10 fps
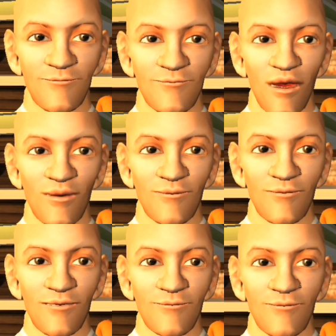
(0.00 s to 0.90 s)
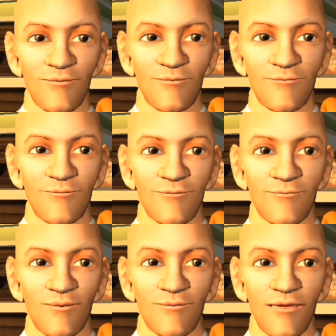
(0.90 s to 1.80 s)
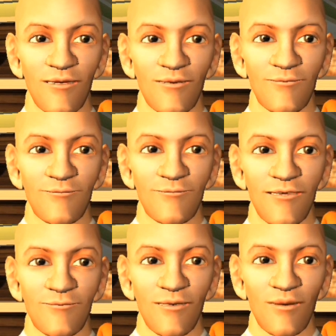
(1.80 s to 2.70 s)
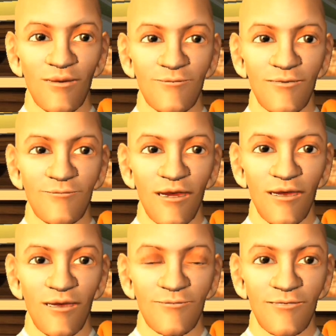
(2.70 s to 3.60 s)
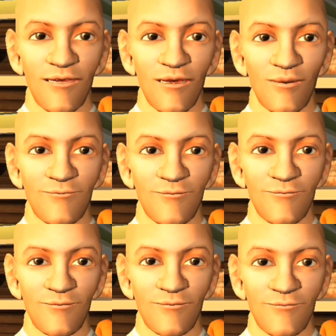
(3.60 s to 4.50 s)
So we spend sometimes years obsessing over something,